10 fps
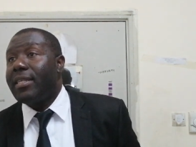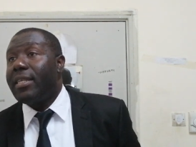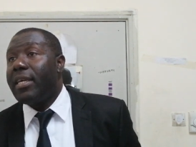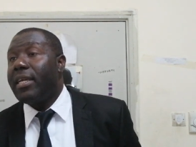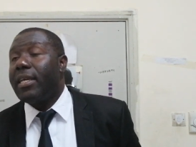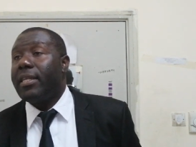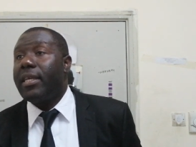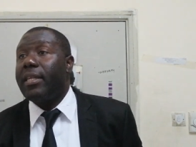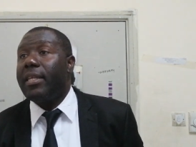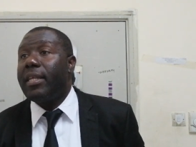
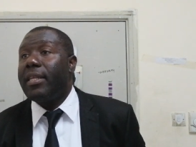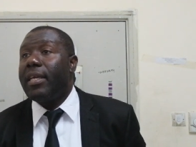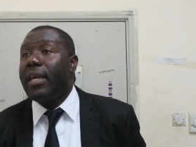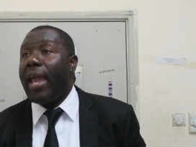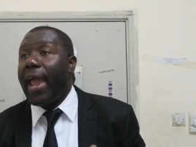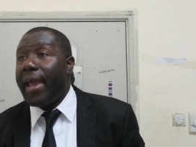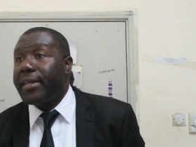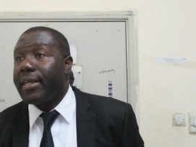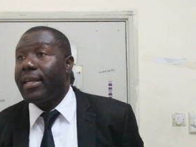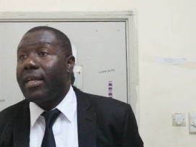the
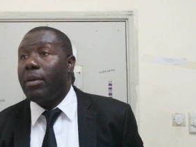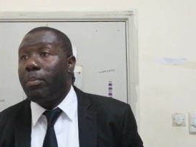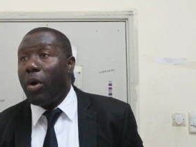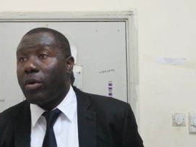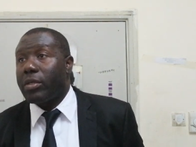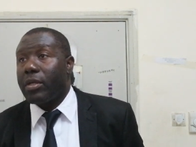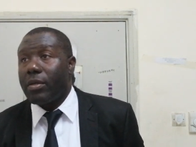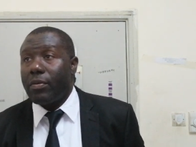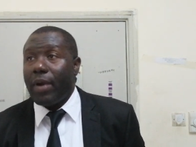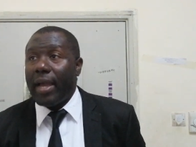headboard,
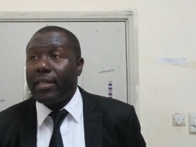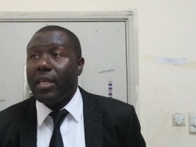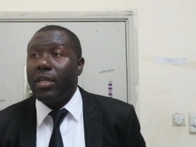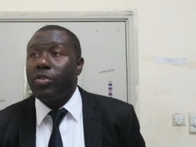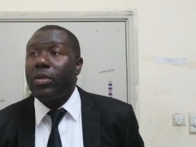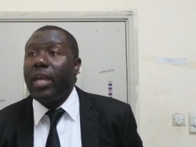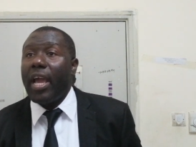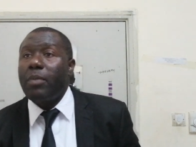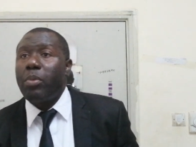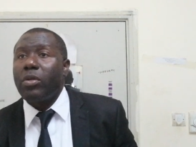right? So the
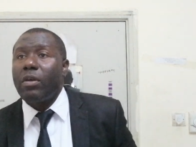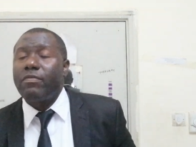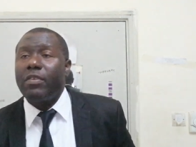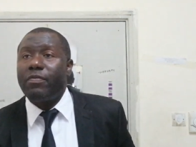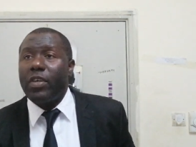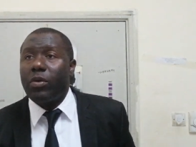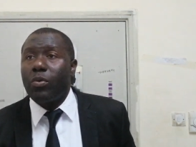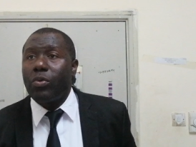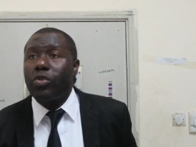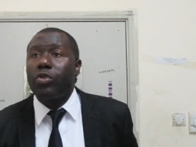headboard of the
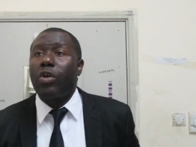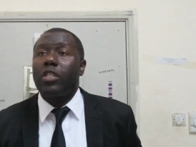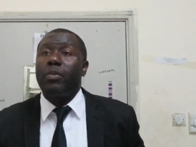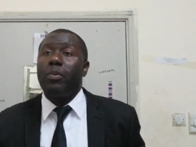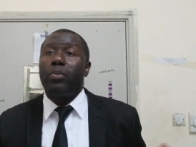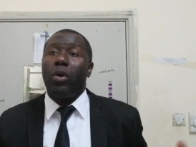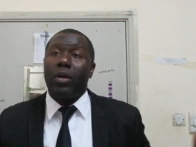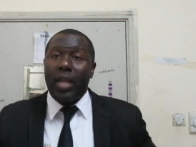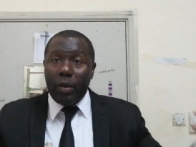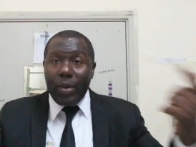vehicle should not be
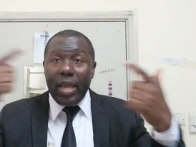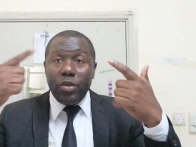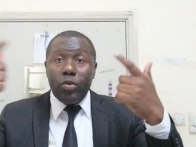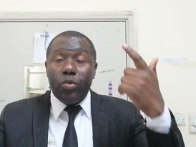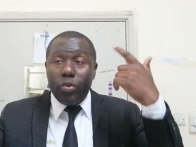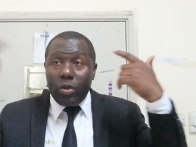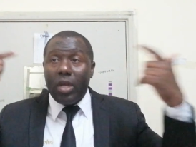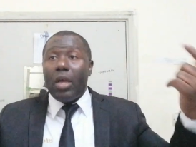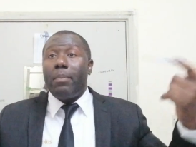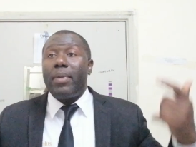blocked. Like where you
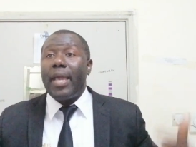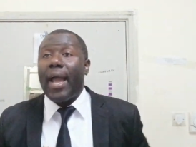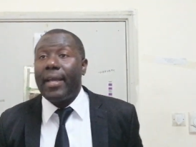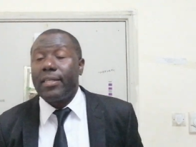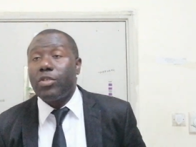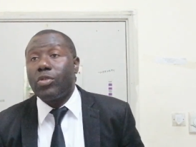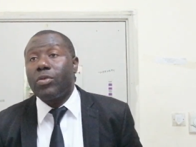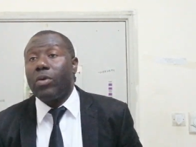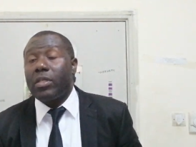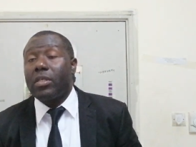look behind, it
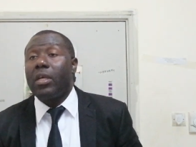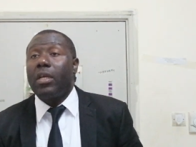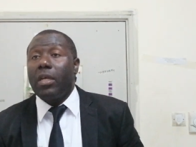should not